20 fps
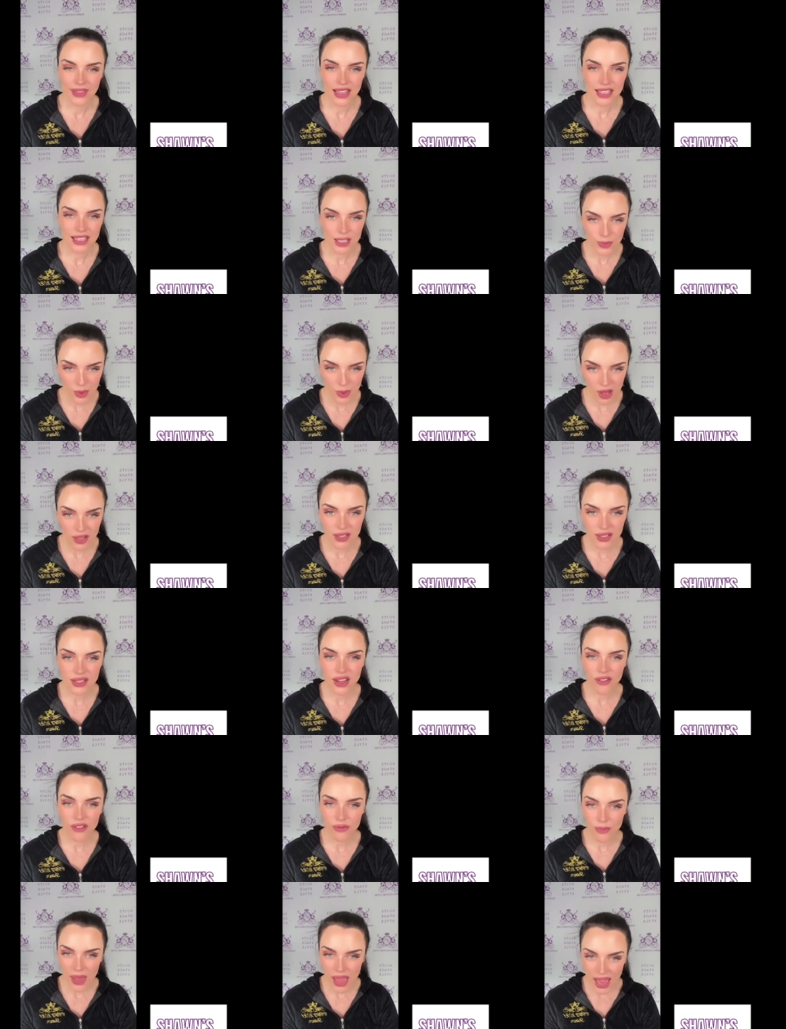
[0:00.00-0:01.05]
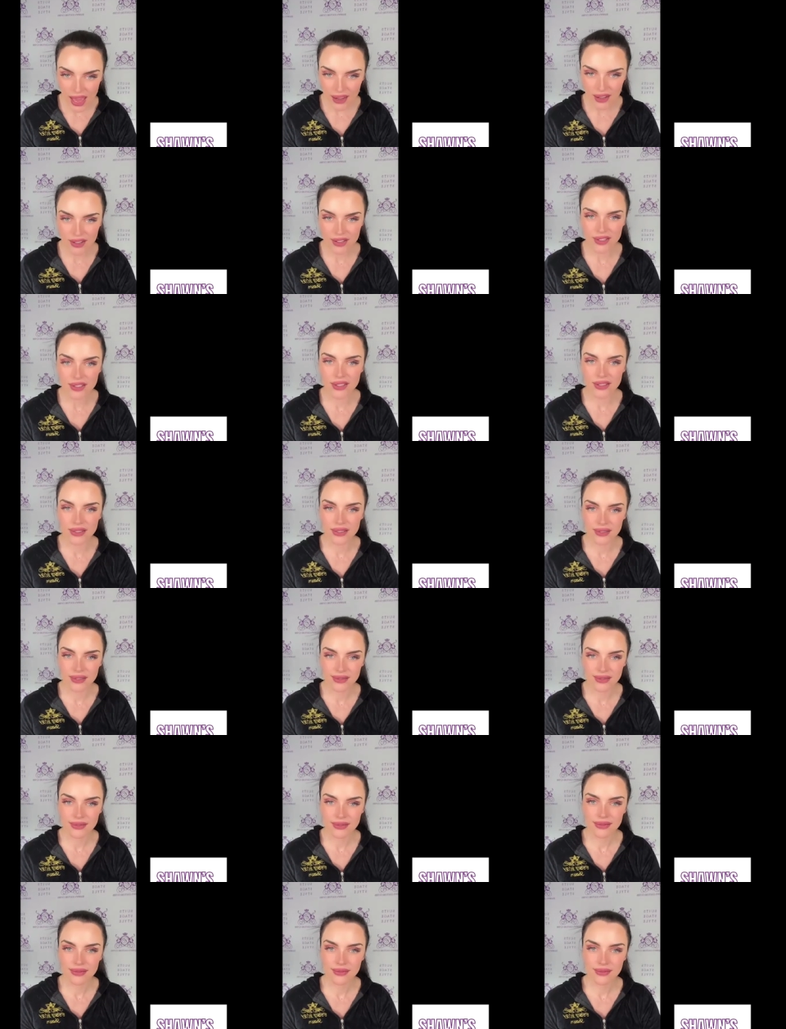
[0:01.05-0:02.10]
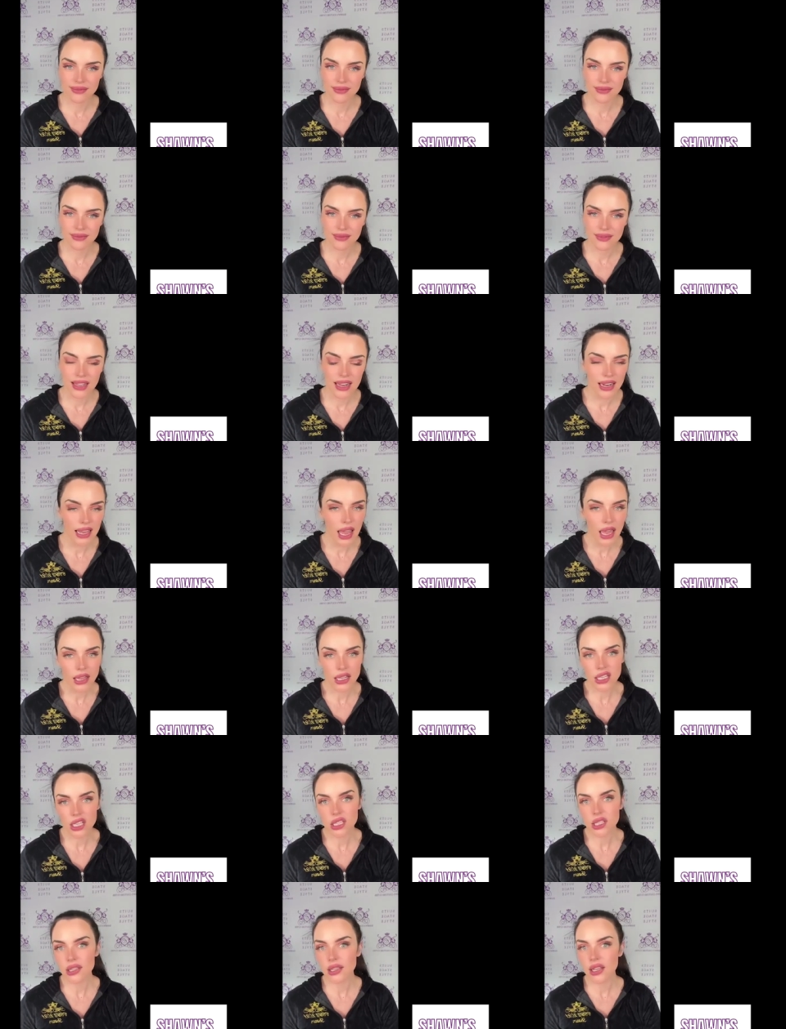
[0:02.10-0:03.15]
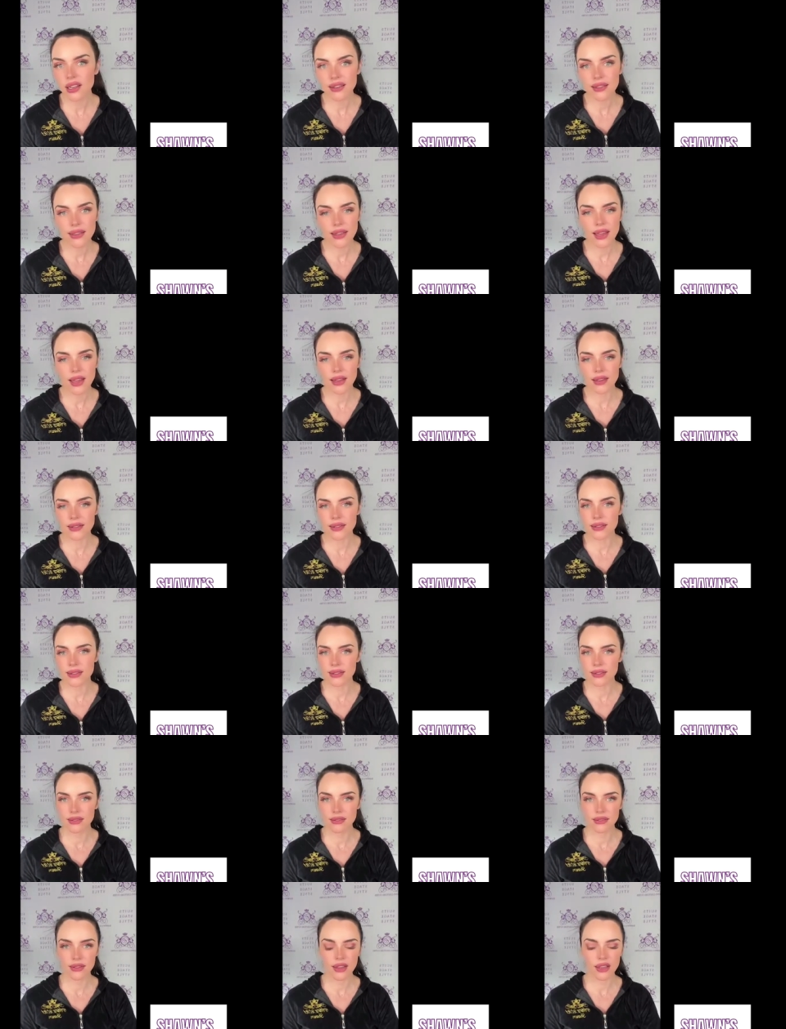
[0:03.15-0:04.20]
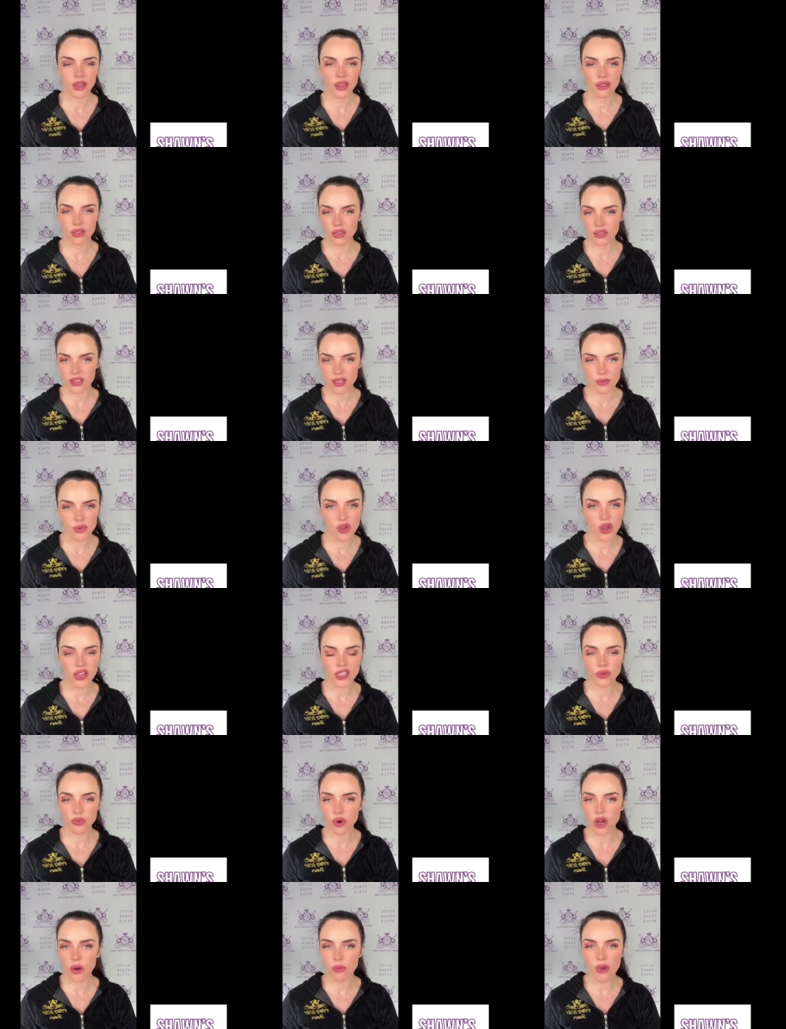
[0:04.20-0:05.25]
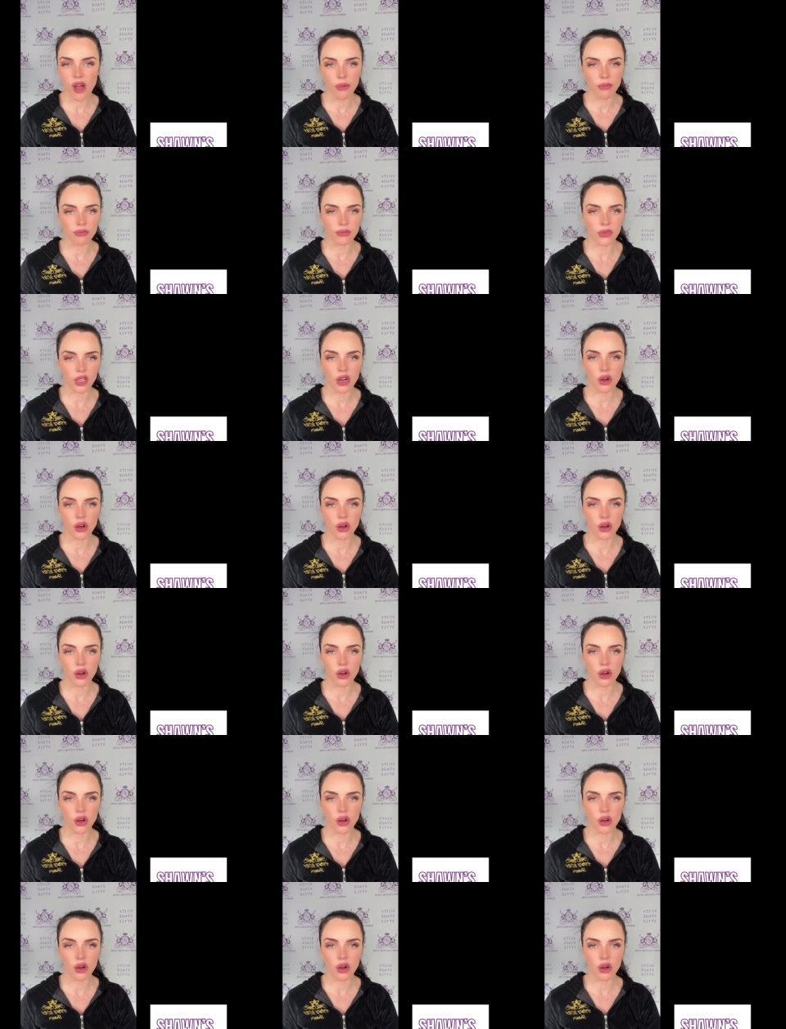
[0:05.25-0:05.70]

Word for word: That small stuff matters. And again, it's just little things that you, some of you guys have brought them up.